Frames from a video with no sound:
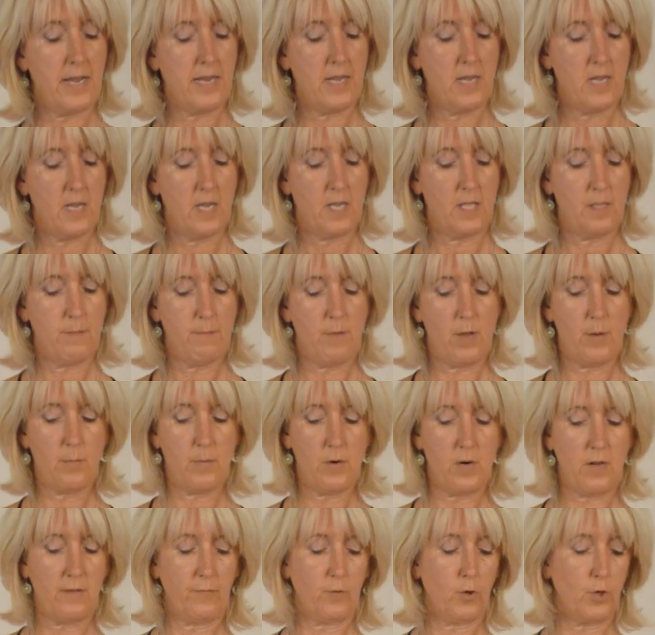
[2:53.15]
At the moment
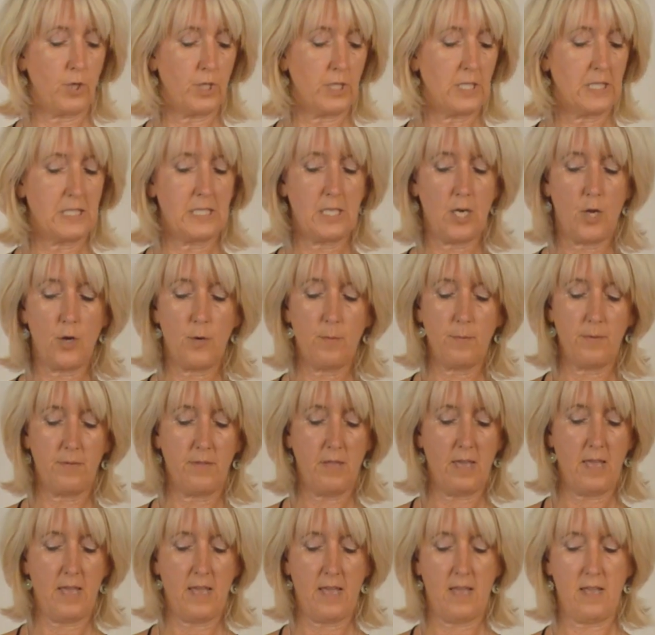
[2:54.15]
I've got a slope
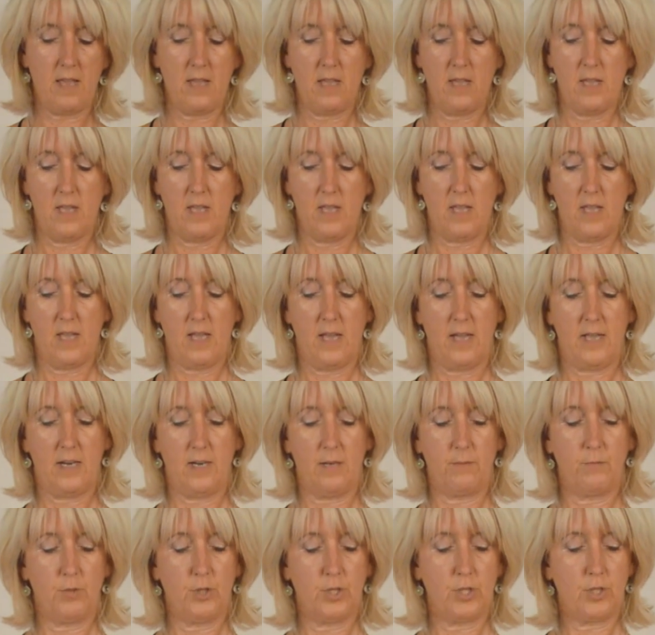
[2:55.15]
there, and
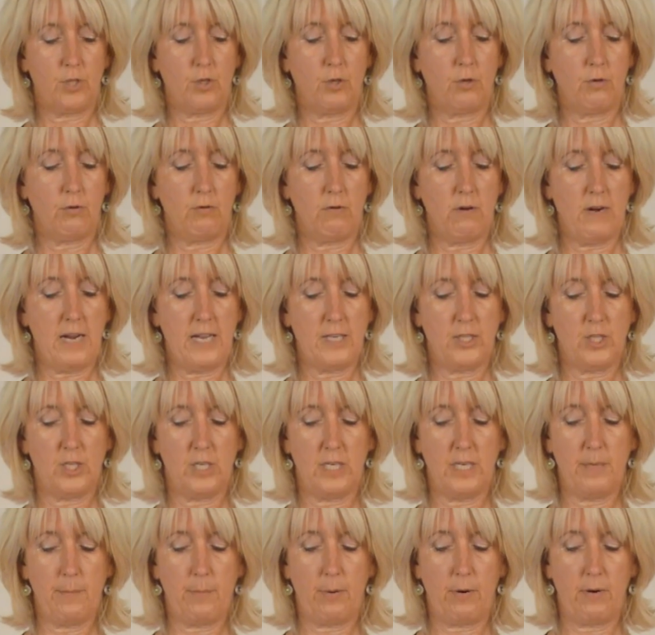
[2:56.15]
I'm just
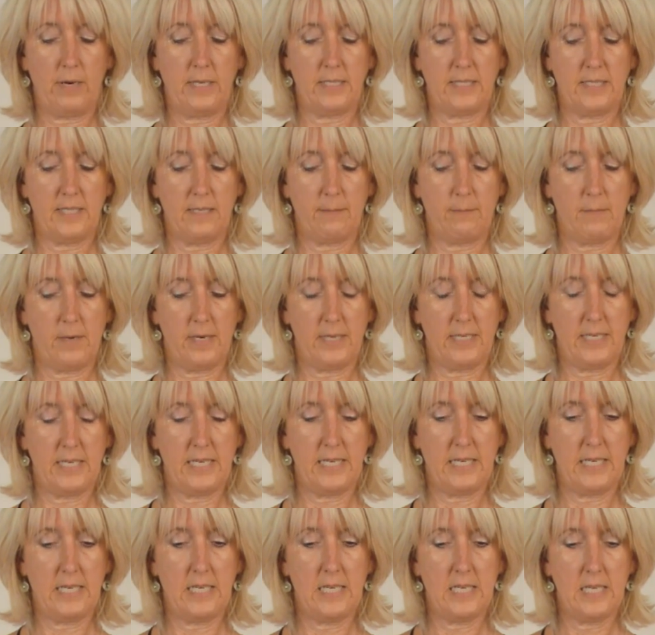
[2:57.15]
gradually pressing my
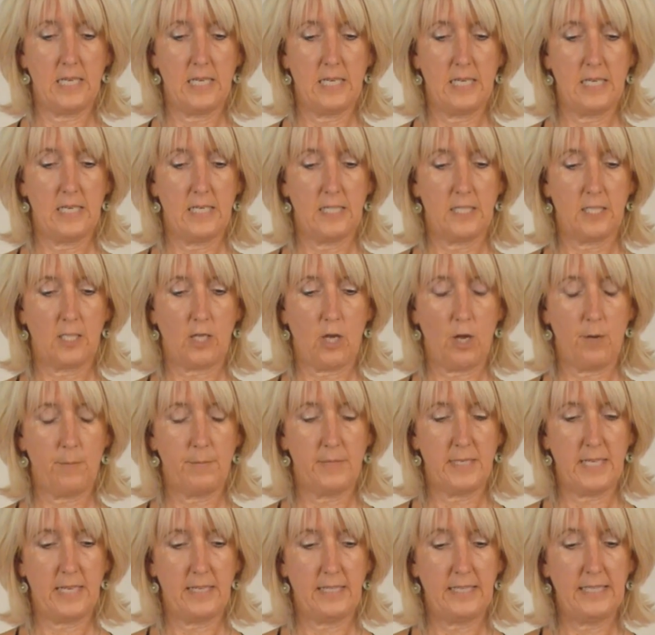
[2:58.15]
knee to come
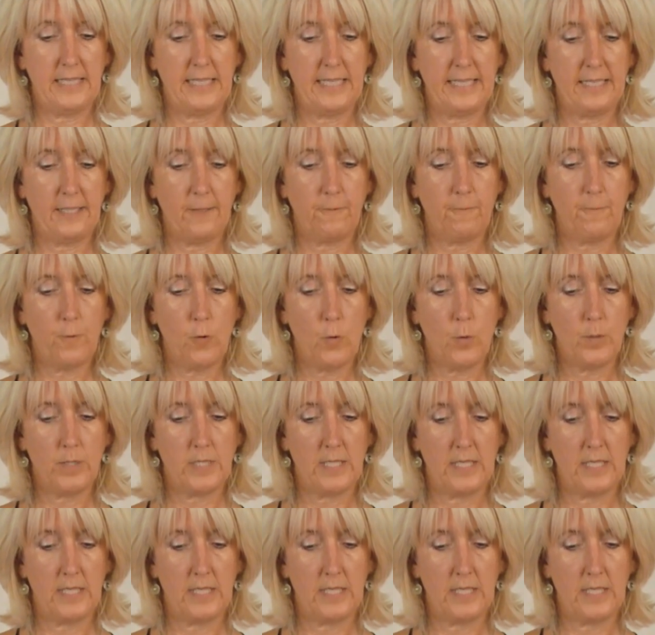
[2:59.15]
down and leaning forward a